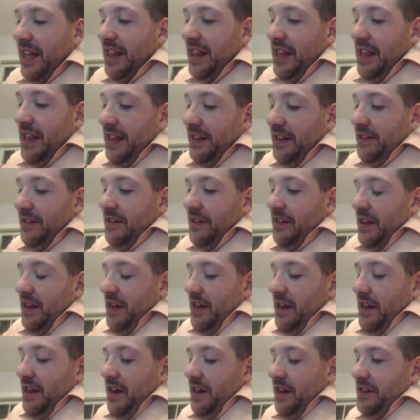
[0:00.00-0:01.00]
that's
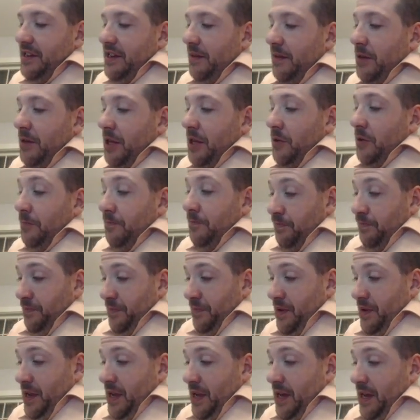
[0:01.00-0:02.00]
a W,
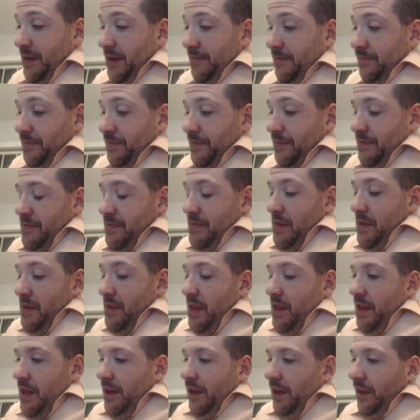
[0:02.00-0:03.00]
okay?
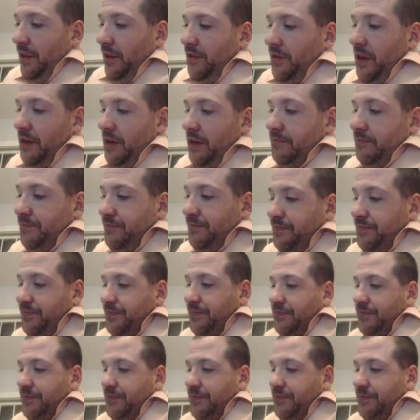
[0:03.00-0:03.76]
So,